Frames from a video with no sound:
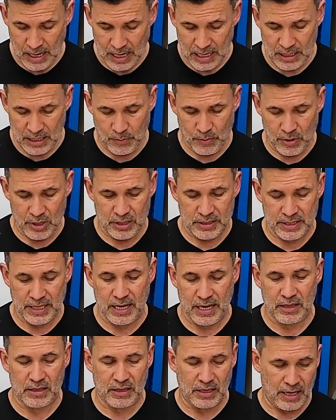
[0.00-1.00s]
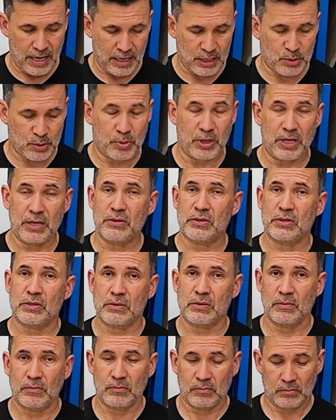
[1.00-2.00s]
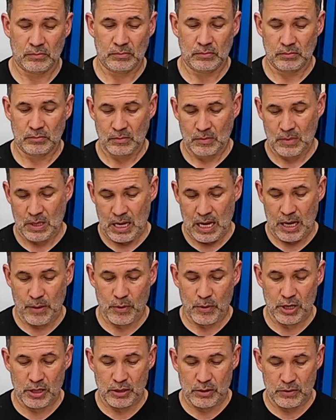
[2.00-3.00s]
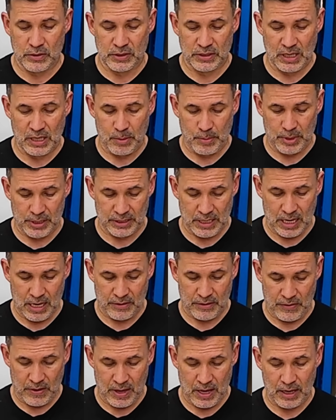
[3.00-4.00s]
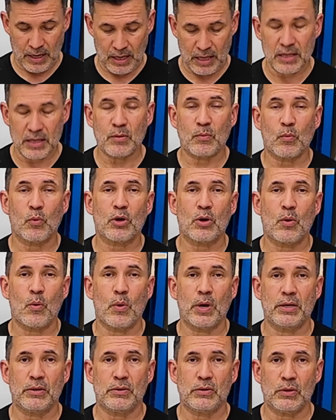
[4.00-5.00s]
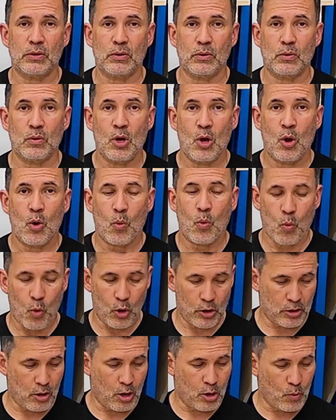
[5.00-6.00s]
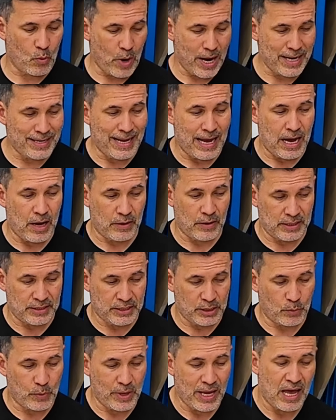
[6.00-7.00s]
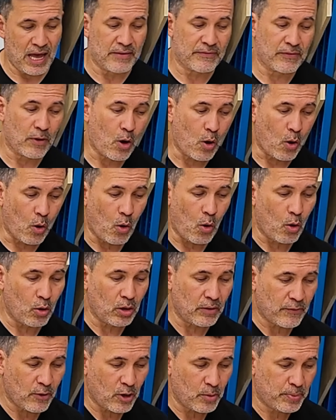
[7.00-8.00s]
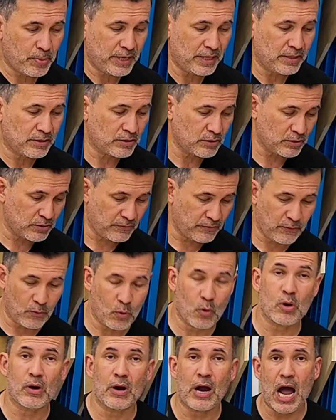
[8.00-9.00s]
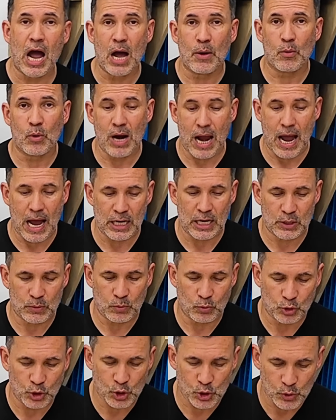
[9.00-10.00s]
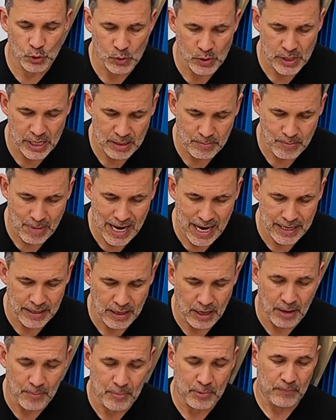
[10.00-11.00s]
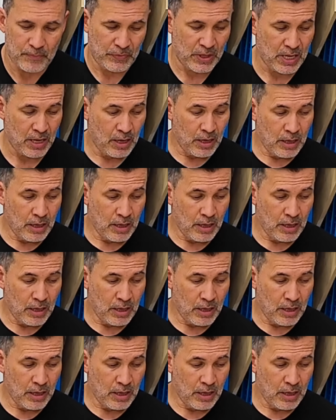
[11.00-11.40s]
And then we're going to take the next piece and we're going to do the same exact thing. And then we're going to work our way down until we have all of our pieces for our actual tree made up.